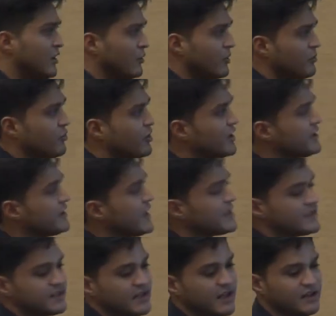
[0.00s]
we bring that
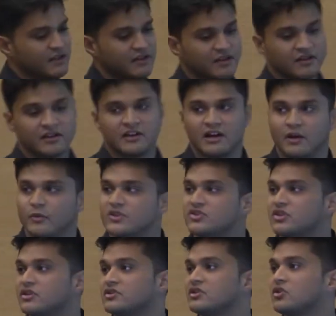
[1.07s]
together, and we
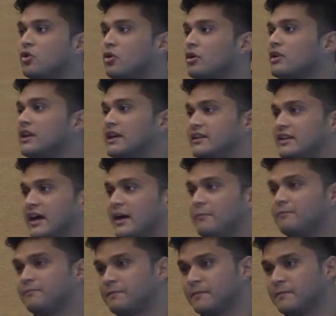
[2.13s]
start to correlate that.